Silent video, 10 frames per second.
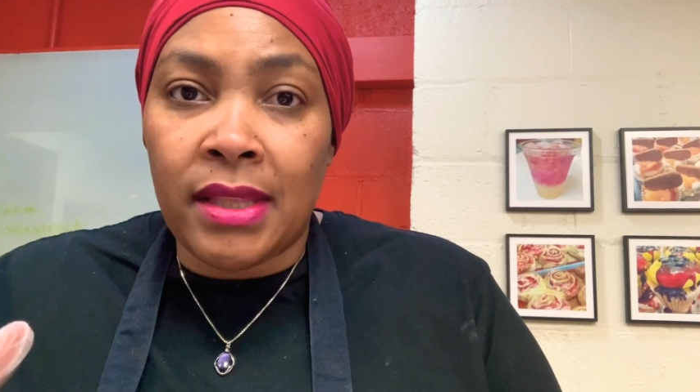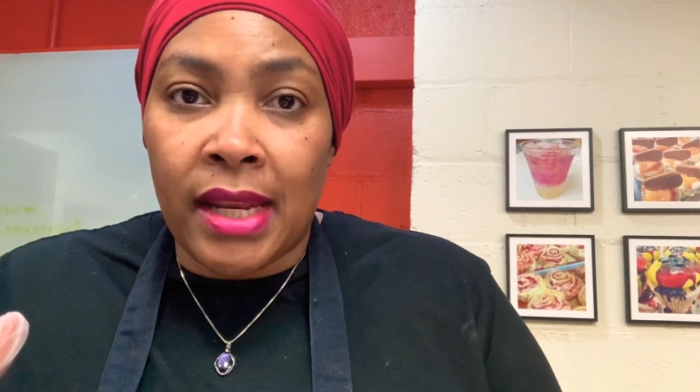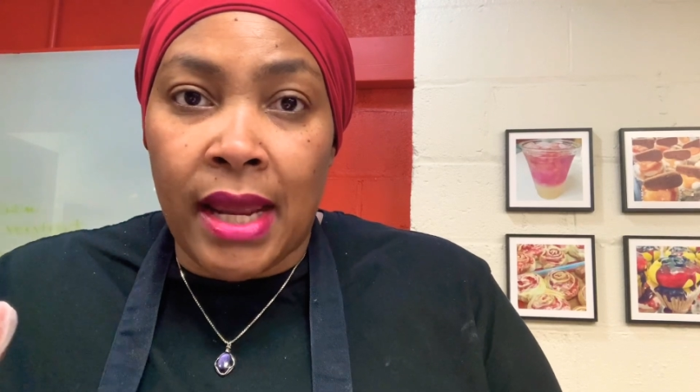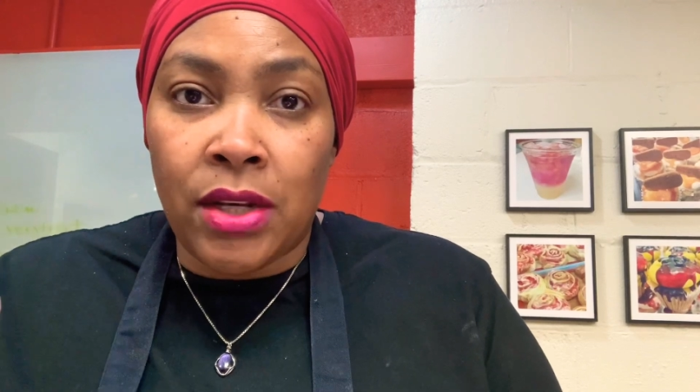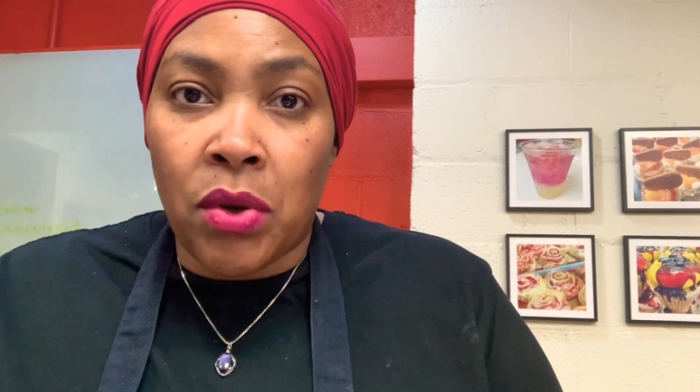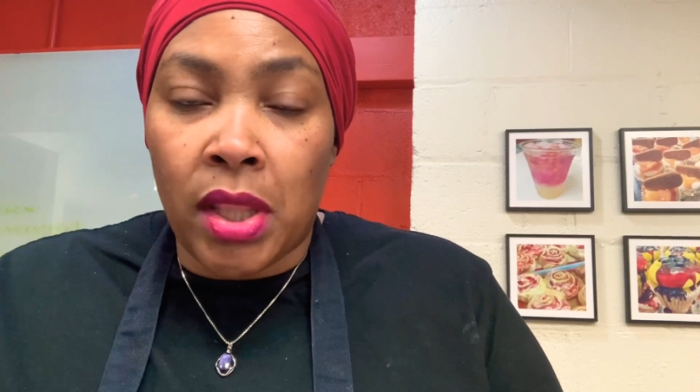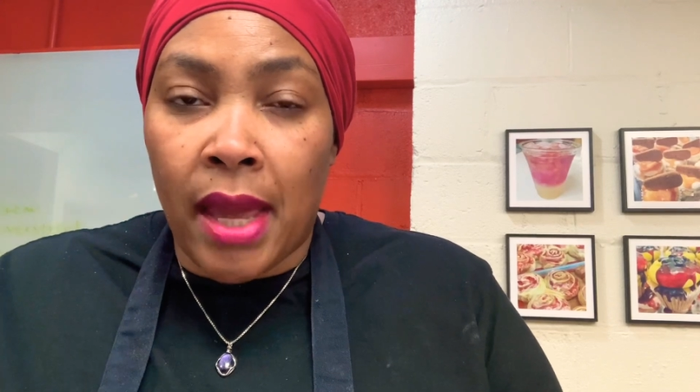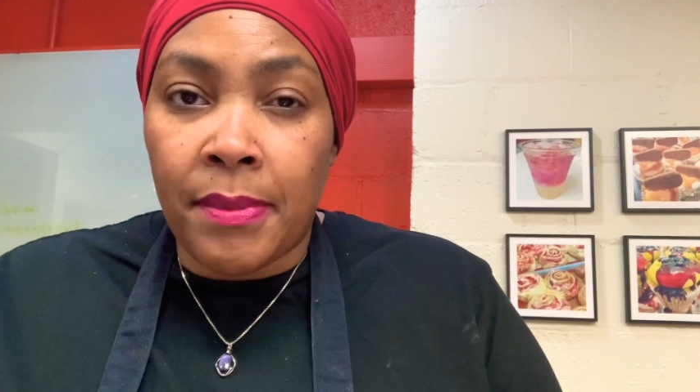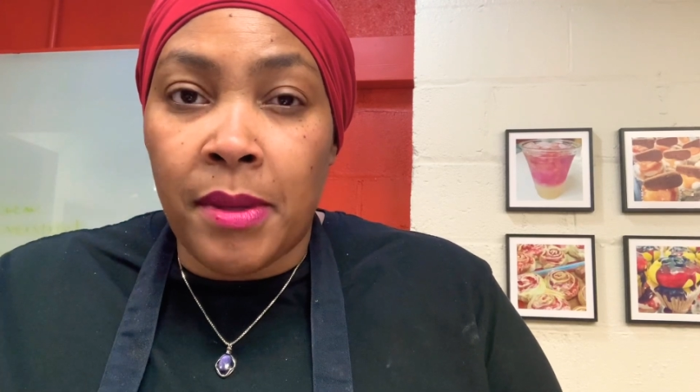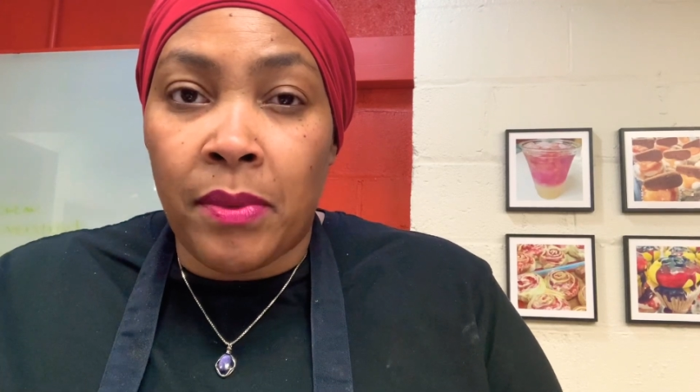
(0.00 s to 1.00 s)
that I know a lot
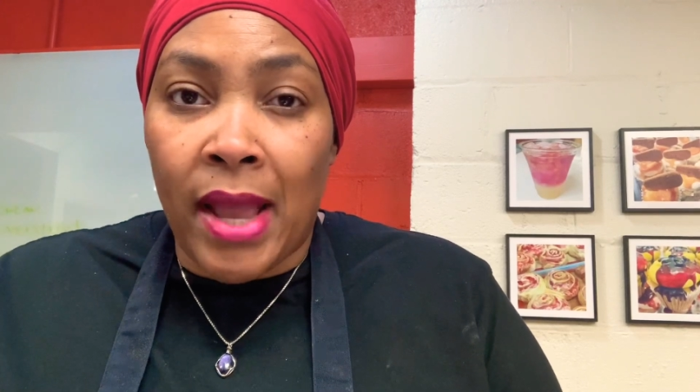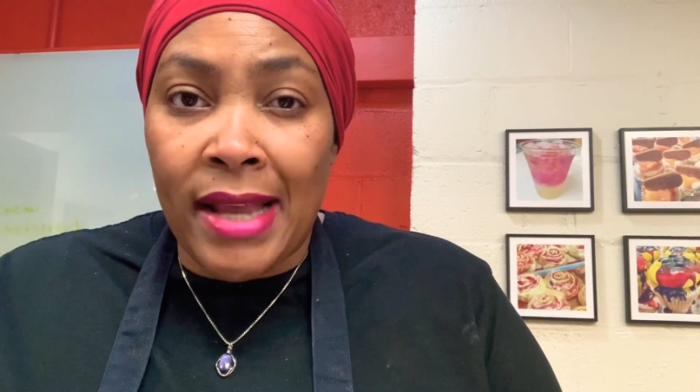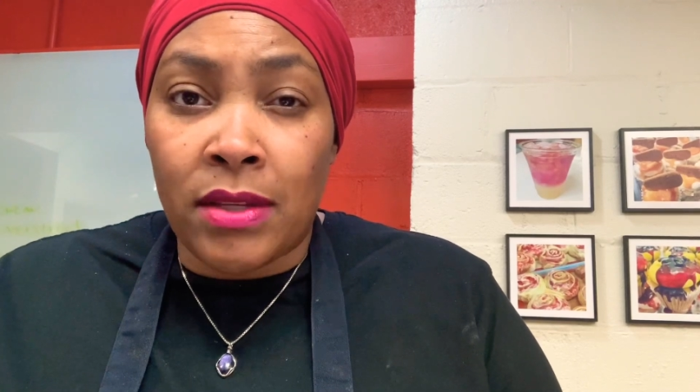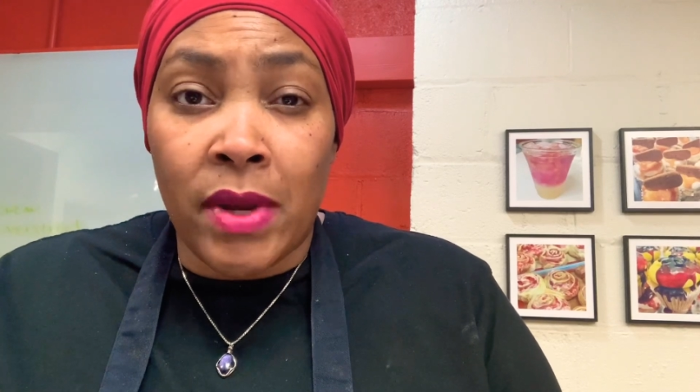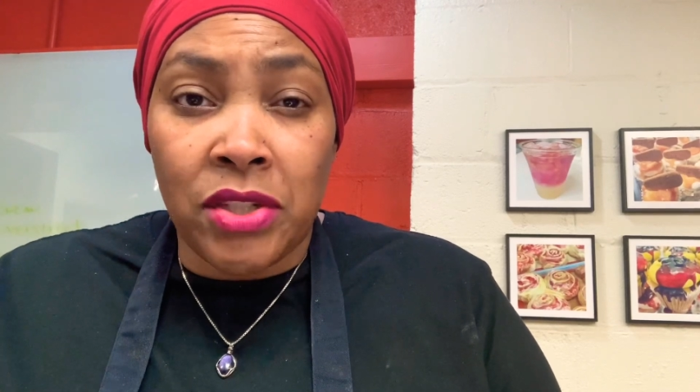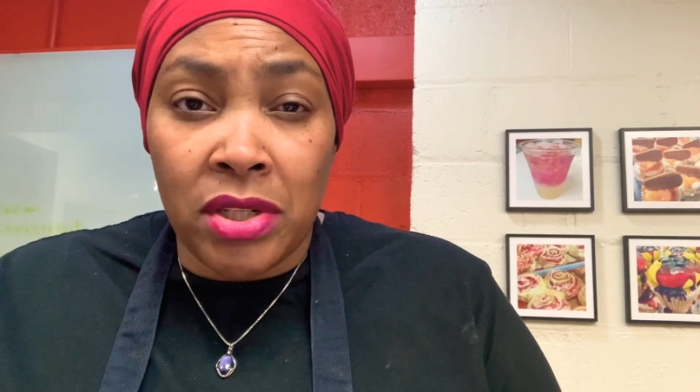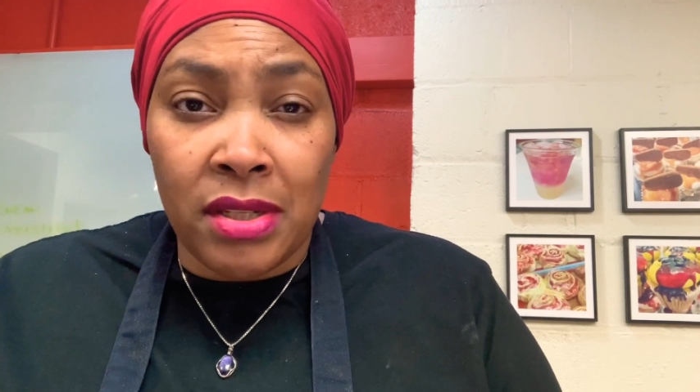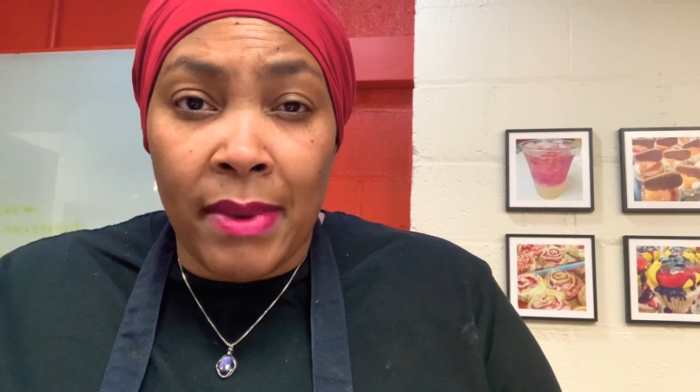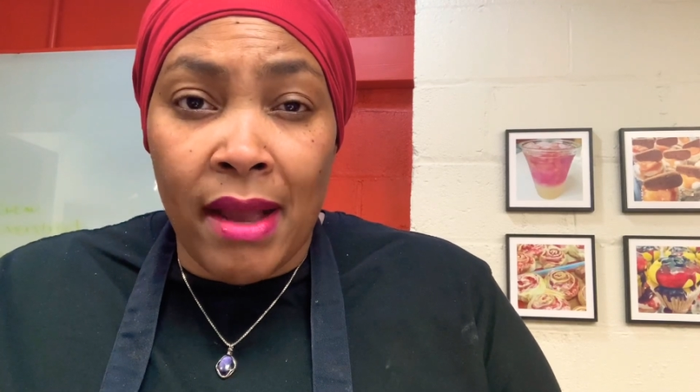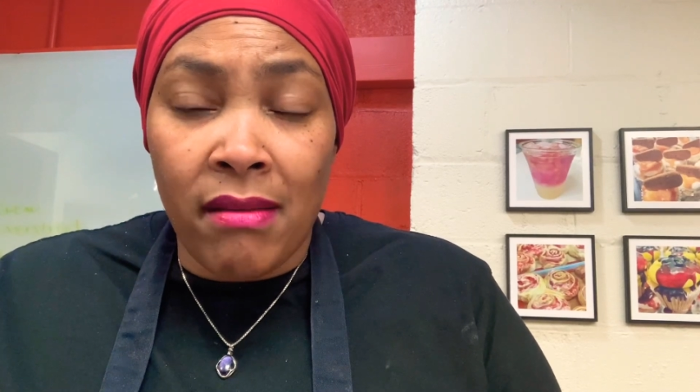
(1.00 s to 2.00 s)
of people ask questions
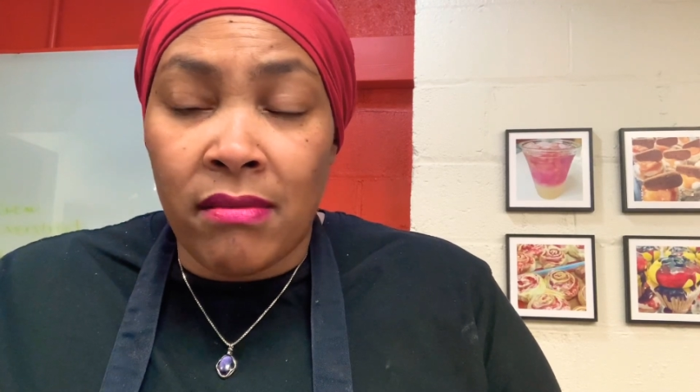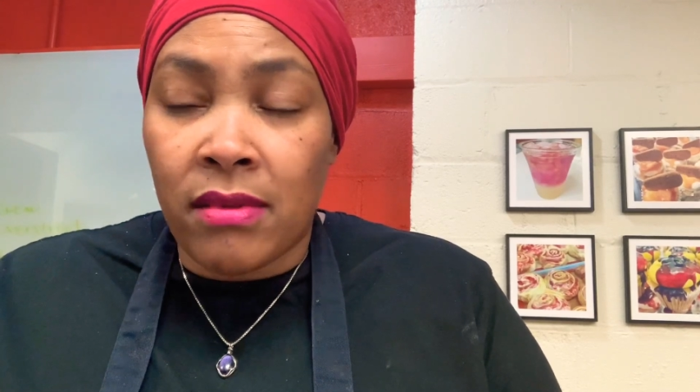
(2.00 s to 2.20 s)
about.